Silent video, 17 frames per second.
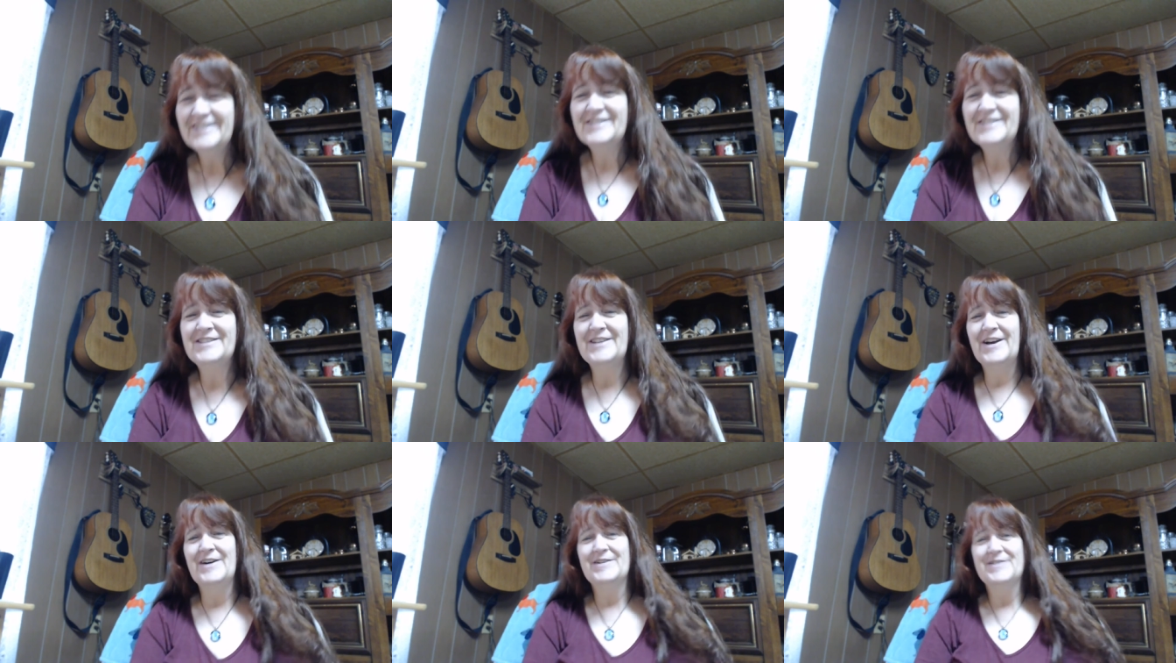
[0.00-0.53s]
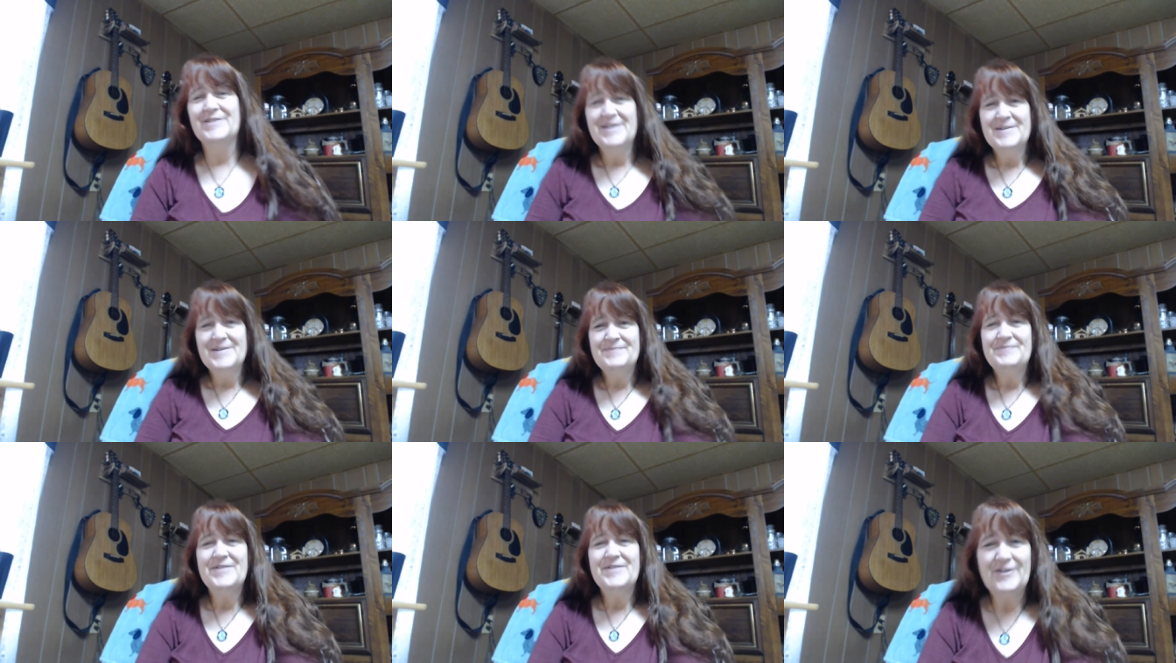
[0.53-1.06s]
so
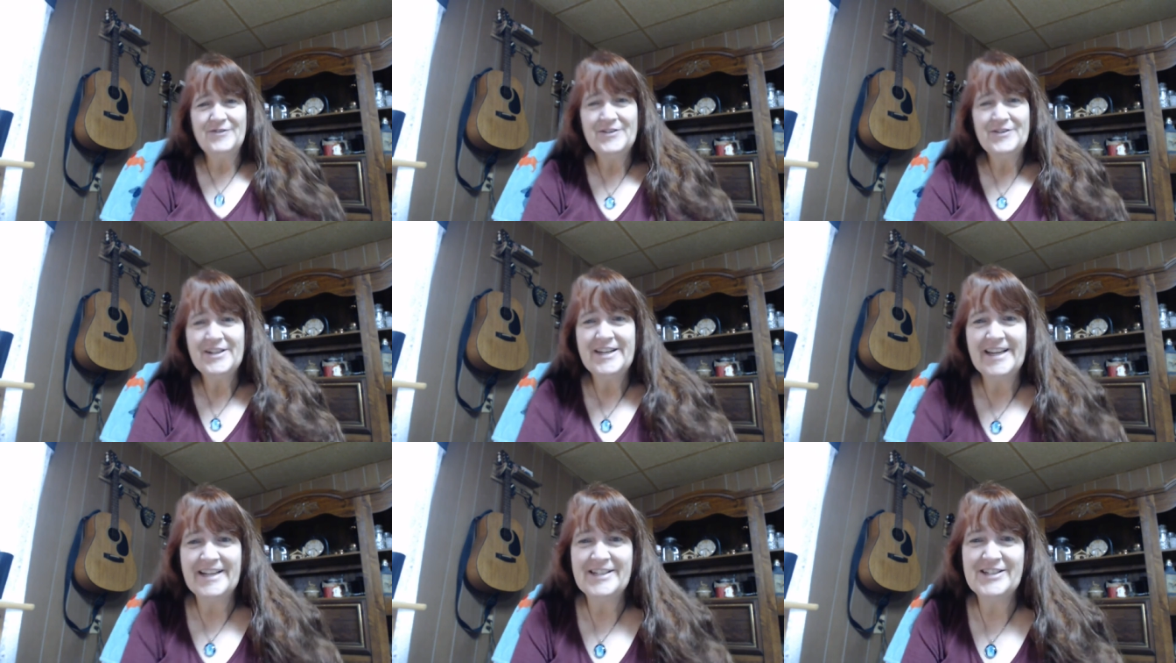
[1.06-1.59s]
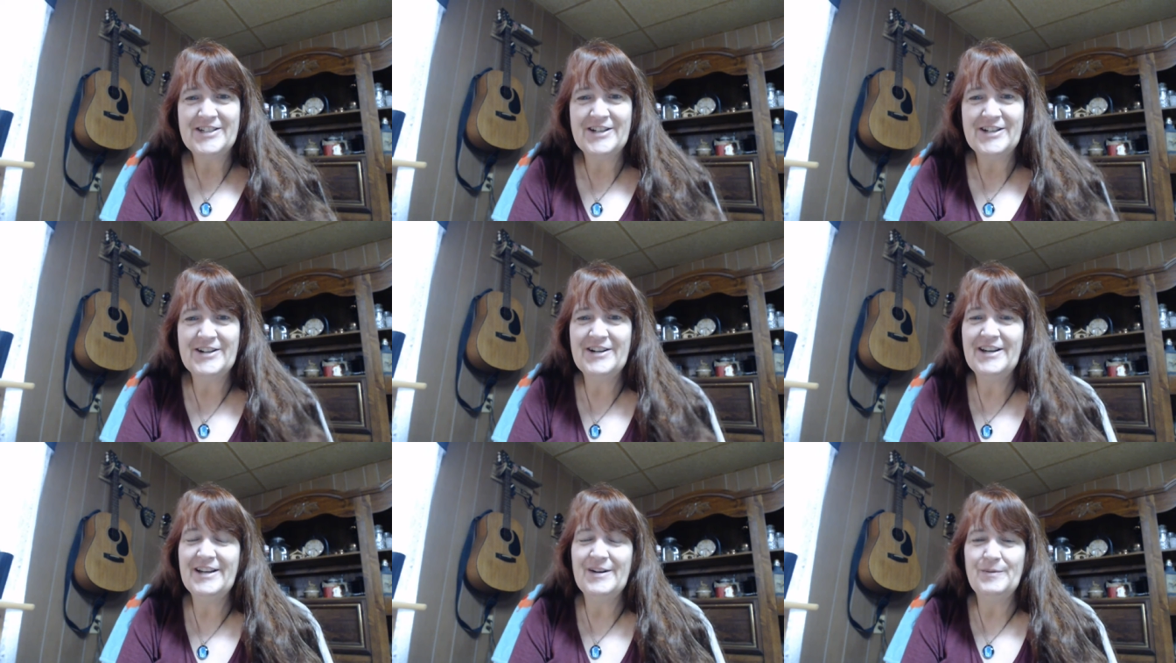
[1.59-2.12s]
hopefully next
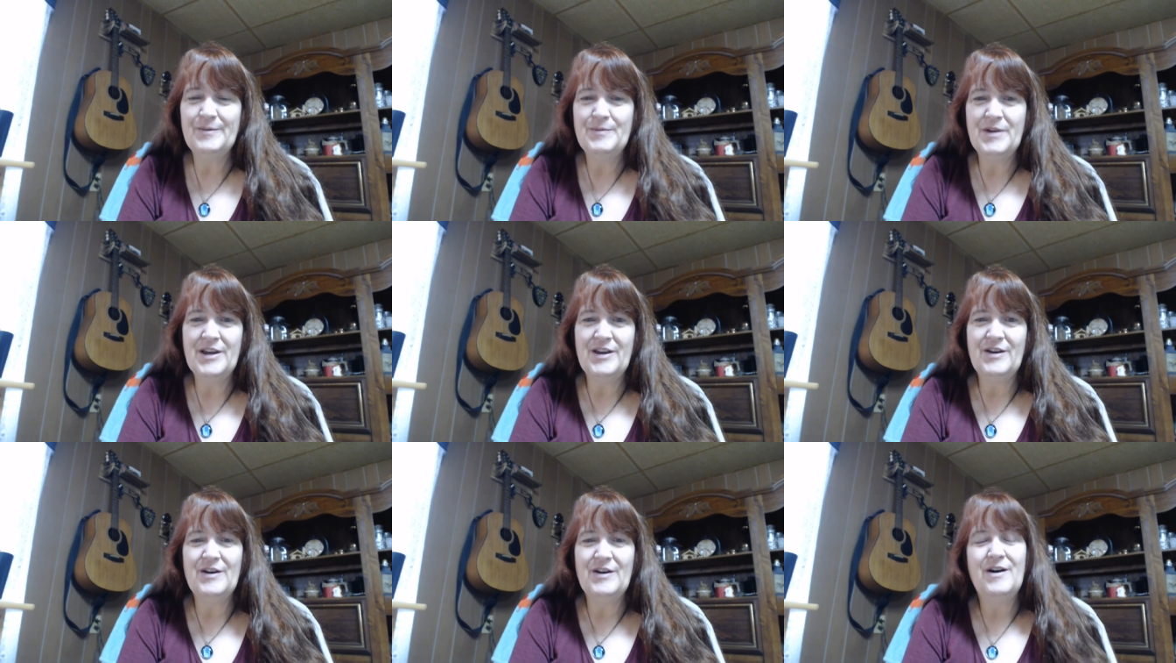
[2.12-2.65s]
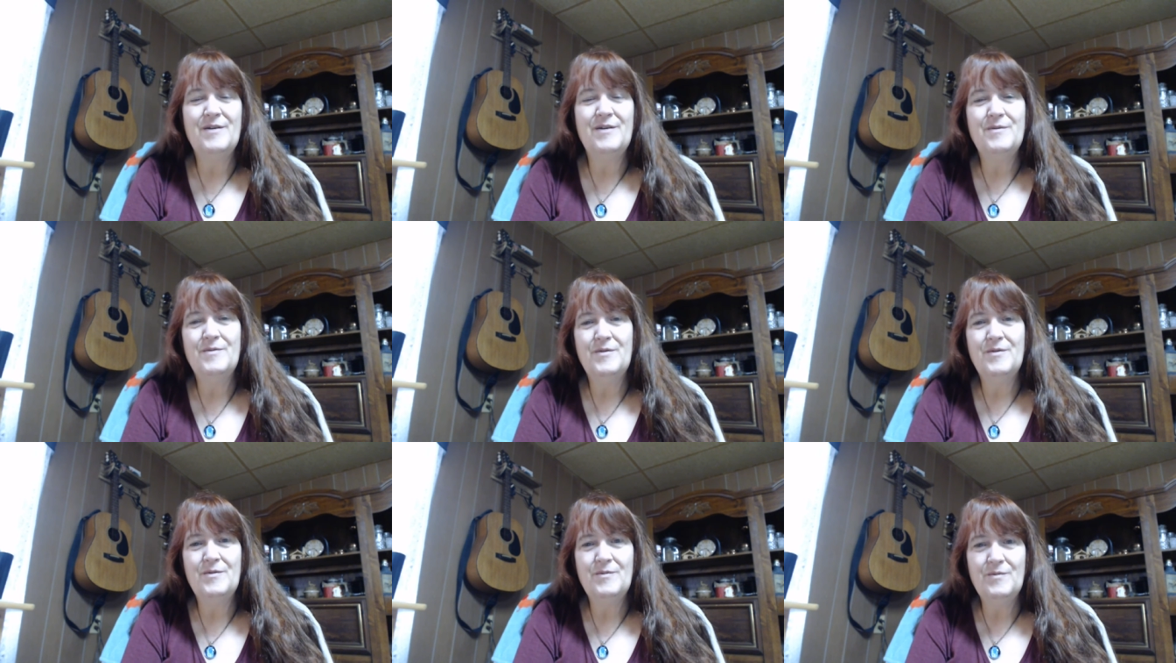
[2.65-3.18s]
year it'll be
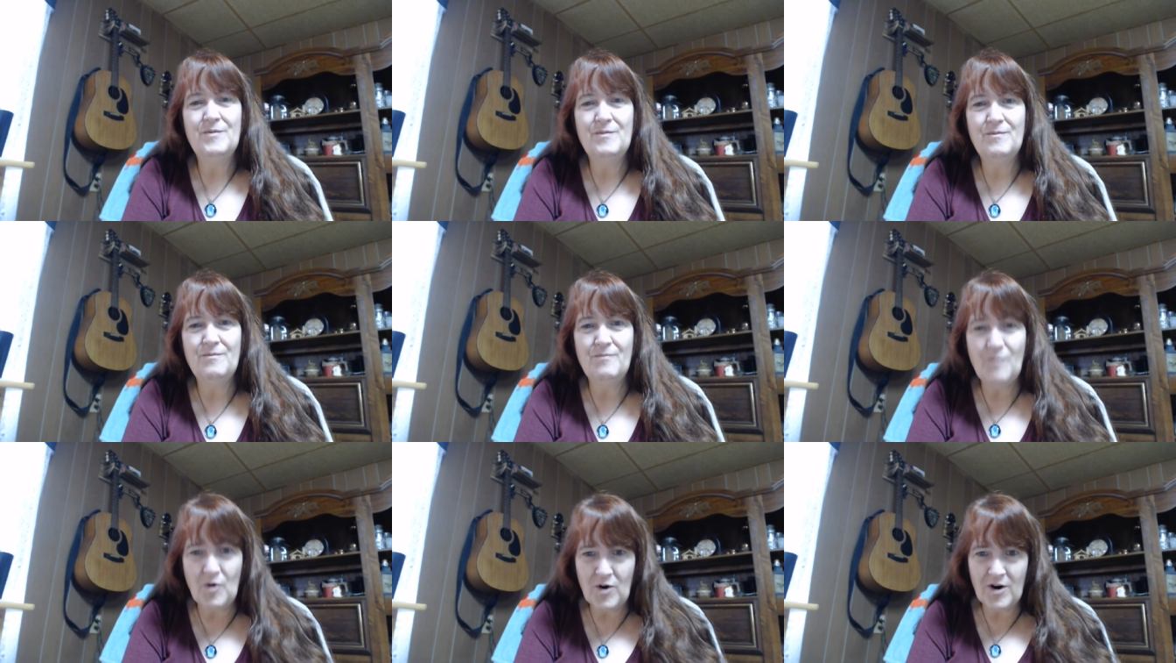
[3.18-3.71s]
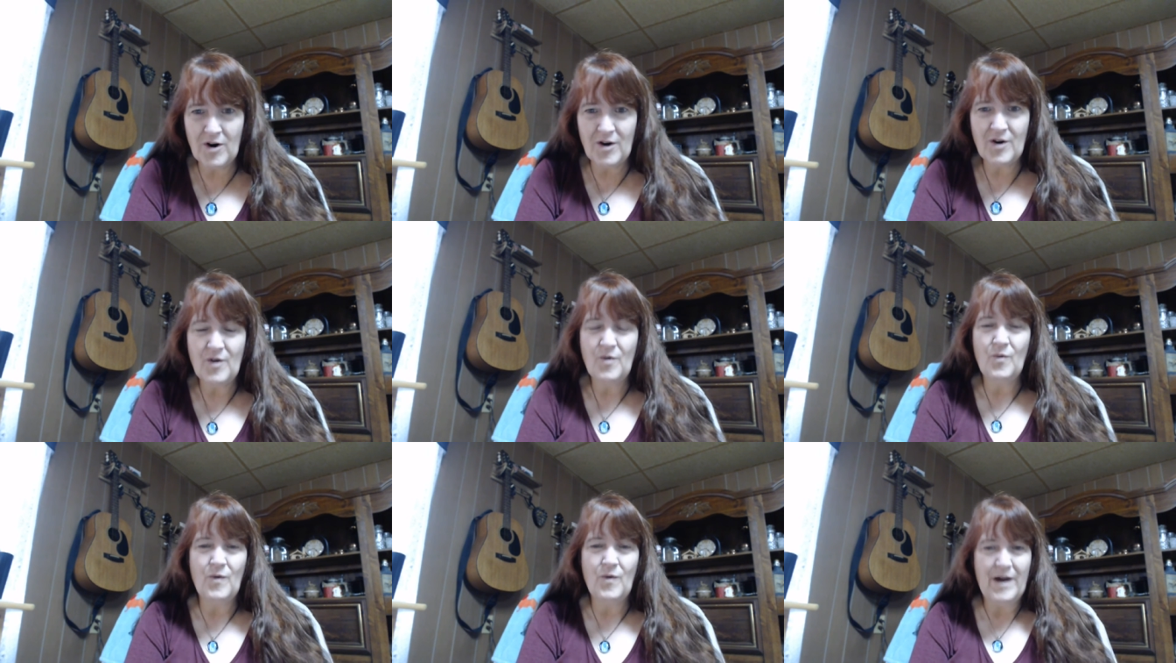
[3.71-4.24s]
more
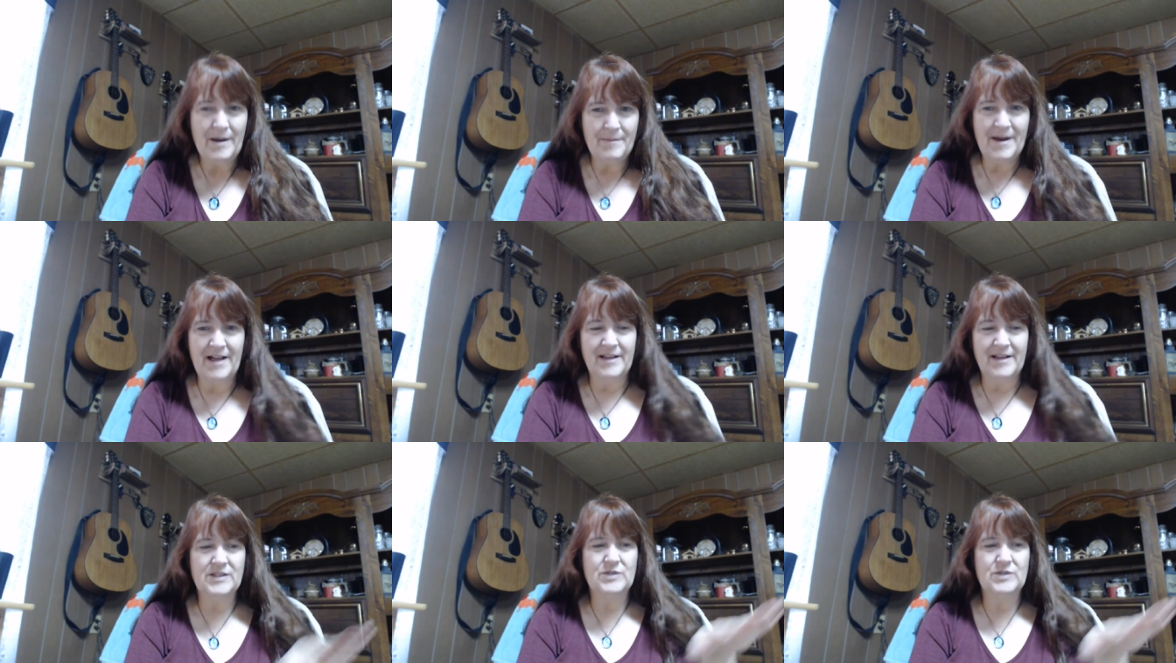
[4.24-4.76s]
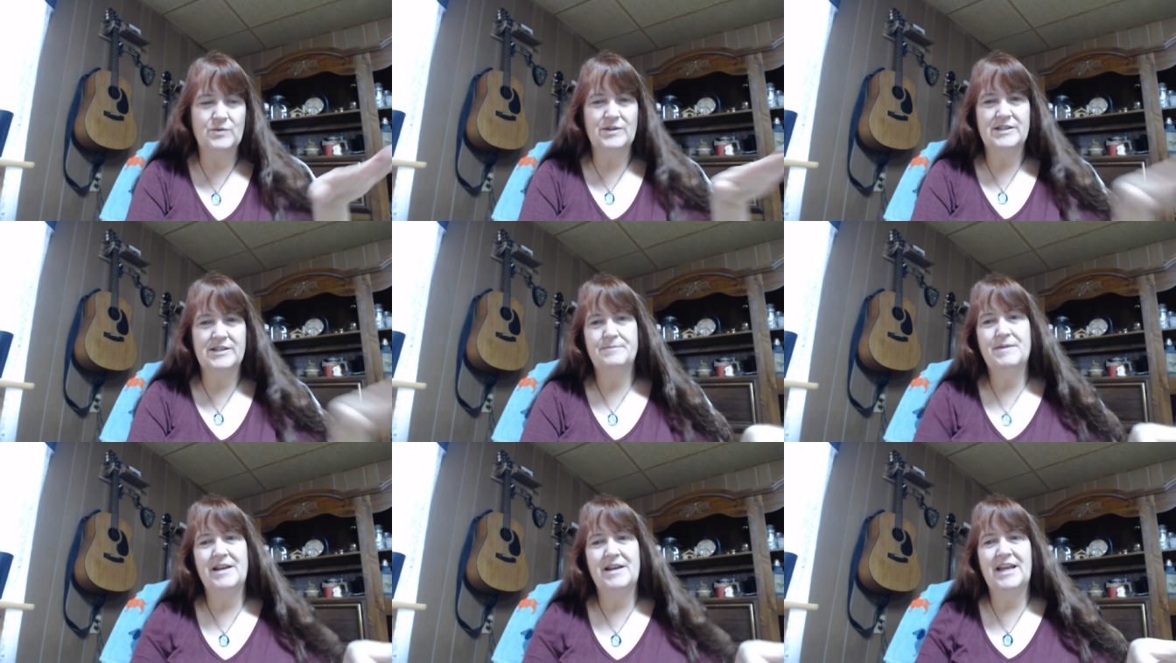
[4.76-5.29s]
well balanced with
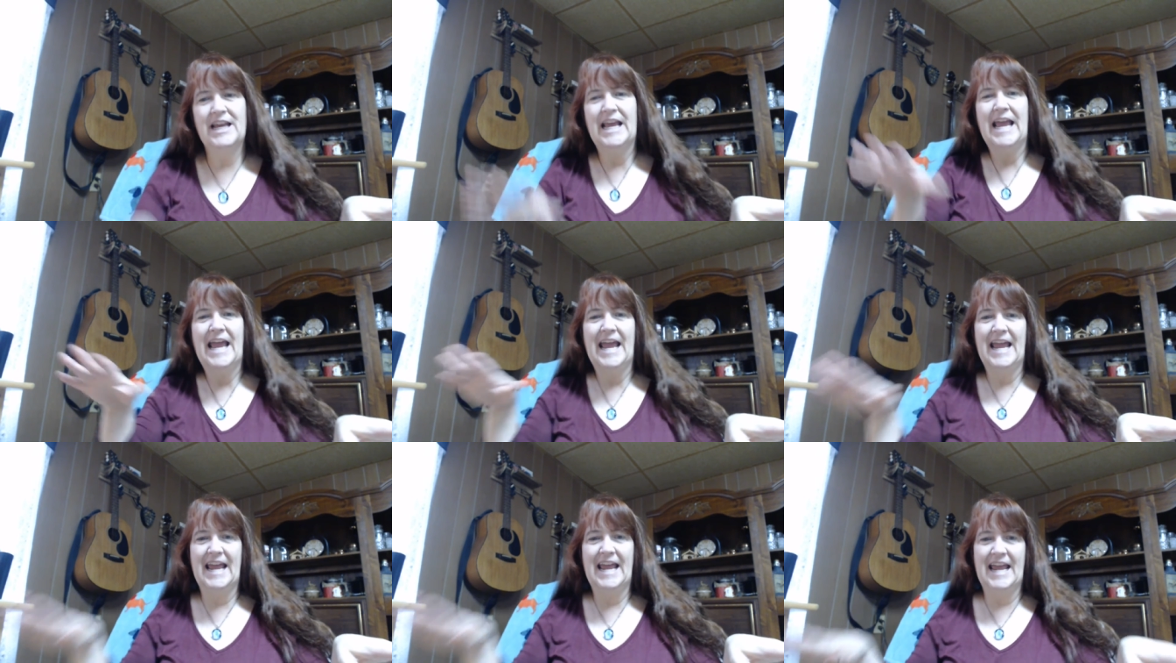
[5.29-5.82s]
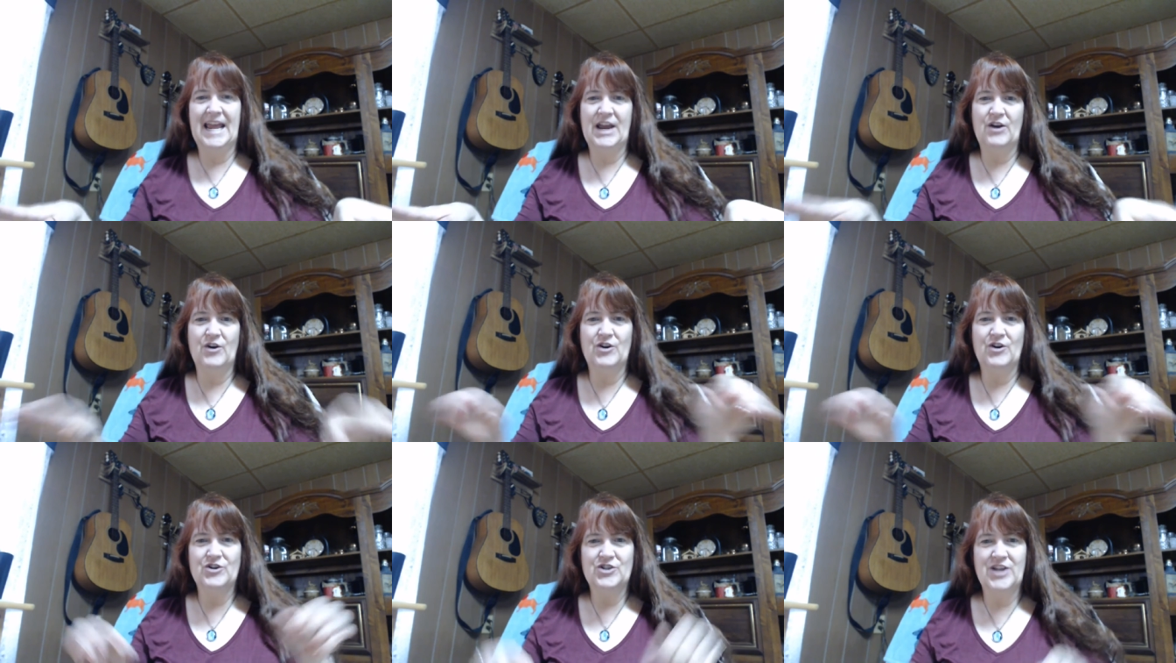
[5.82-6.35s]
spinning and
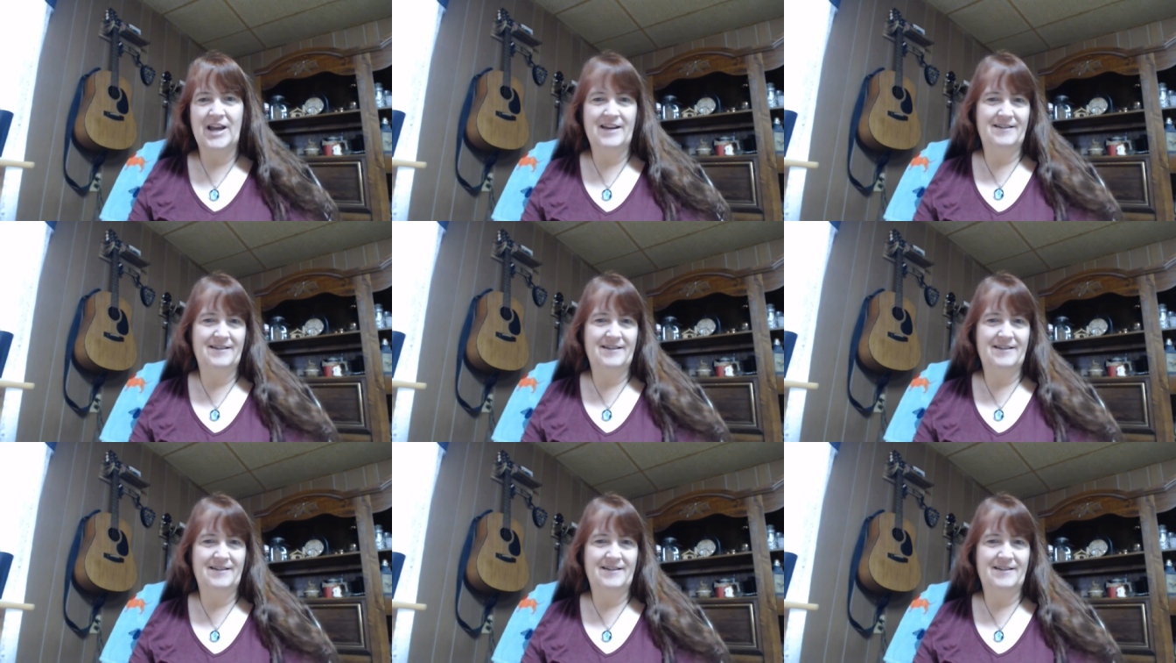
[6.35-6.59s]
crochet.